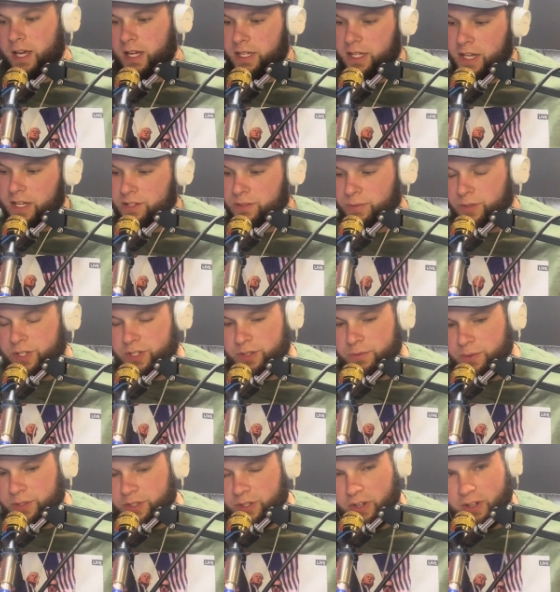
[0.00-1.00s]
And yes, we
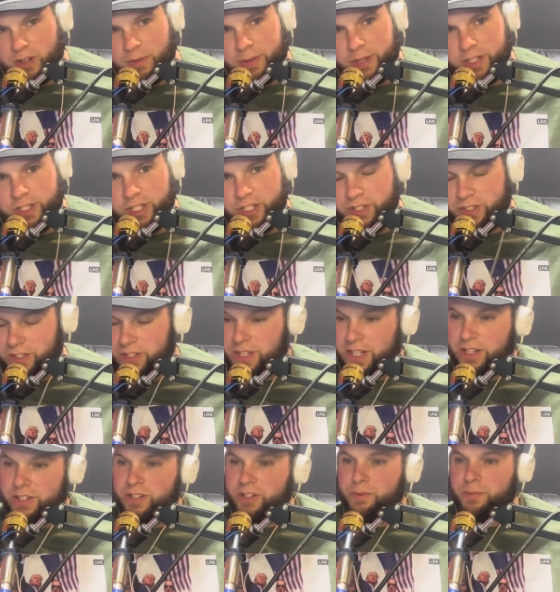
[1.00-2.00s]
should be talking about Jesus.
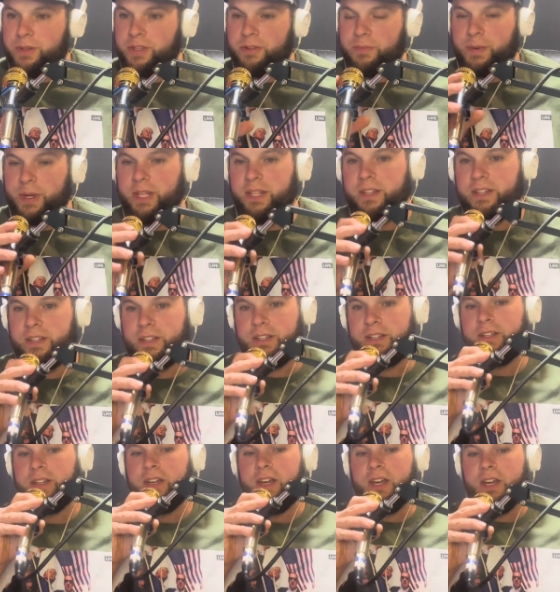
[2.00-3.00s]
That should be the main
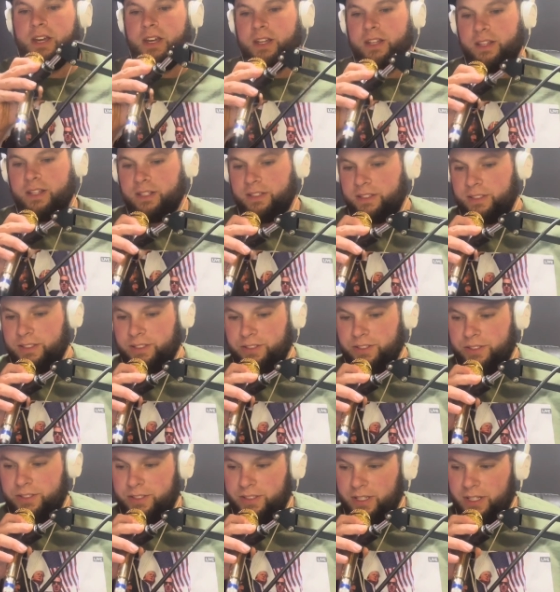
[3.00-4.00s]
thing. This
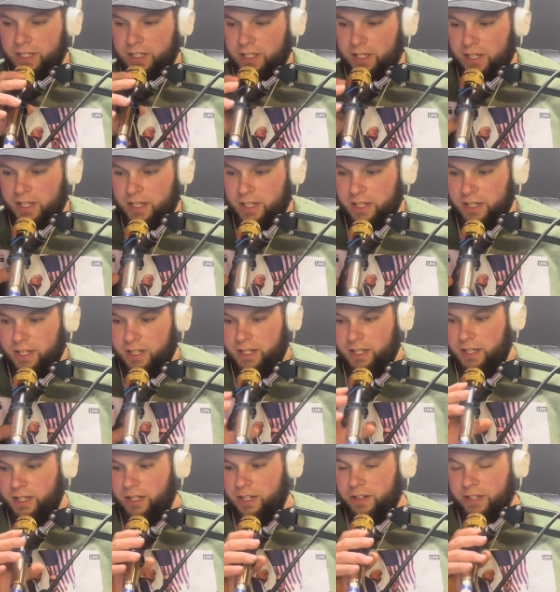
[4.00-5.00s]
is uh, uh
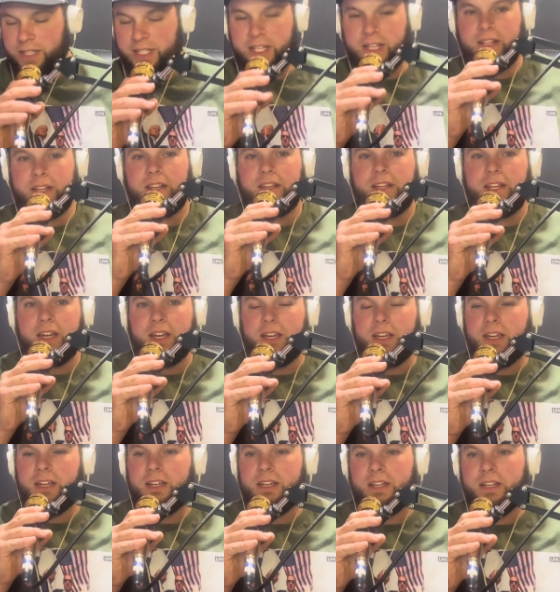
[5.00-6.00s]
you know at the end of the
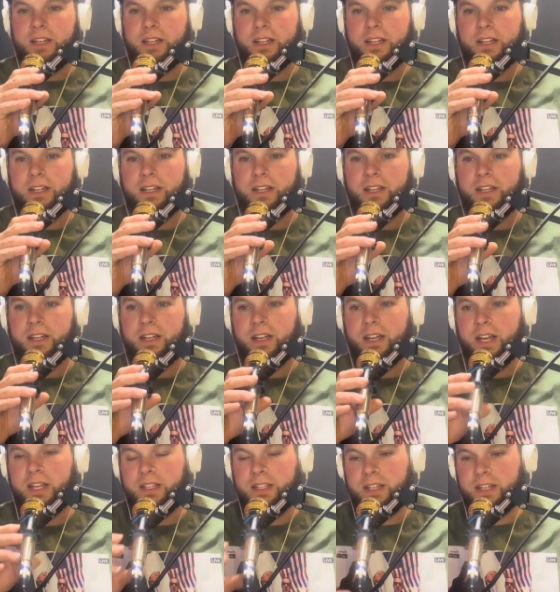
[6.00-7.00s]
day,
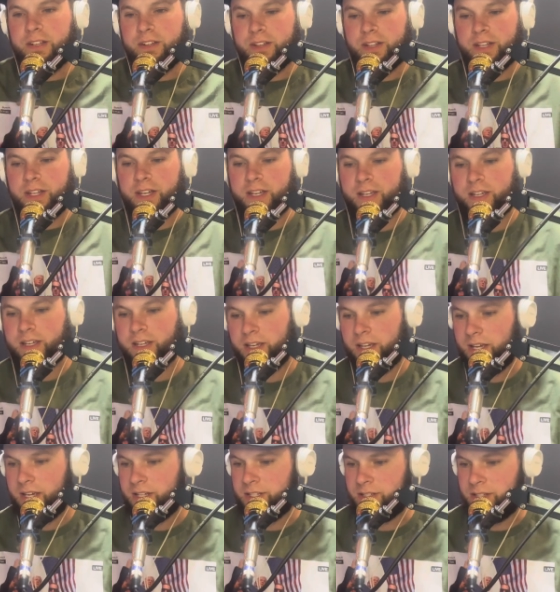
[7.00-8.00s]
at the end of the day,
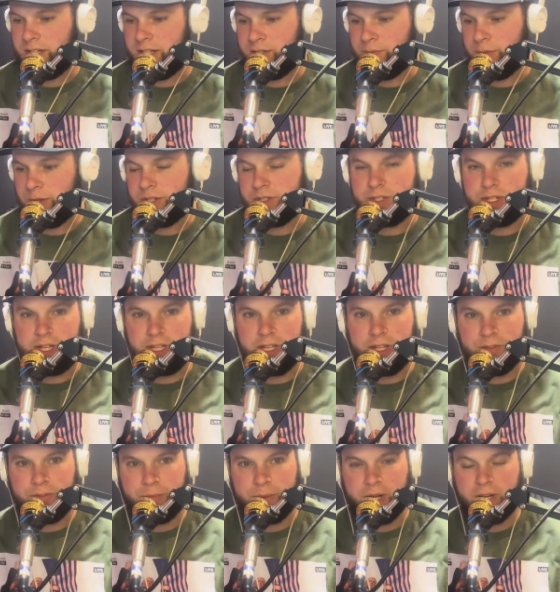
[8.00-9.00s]
as as much as I
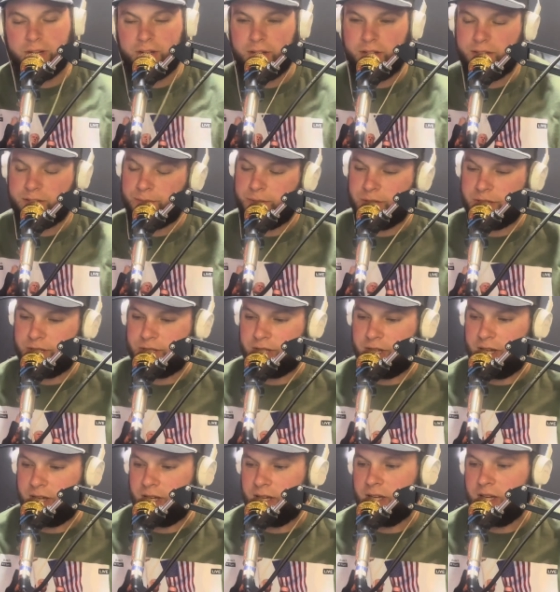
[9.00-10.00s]
love America, as much as
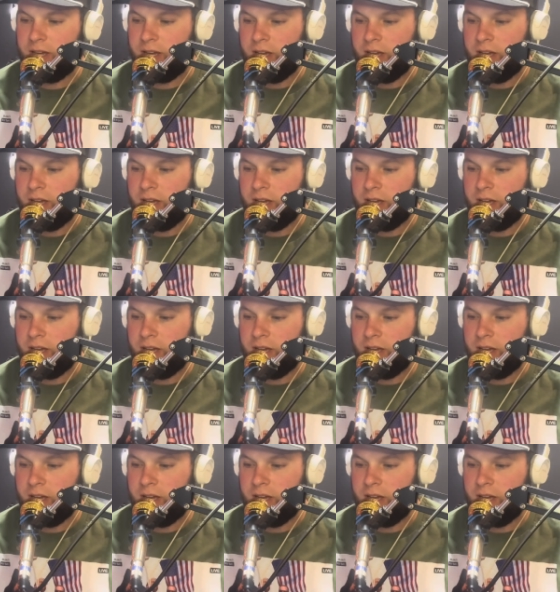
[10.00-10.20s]
I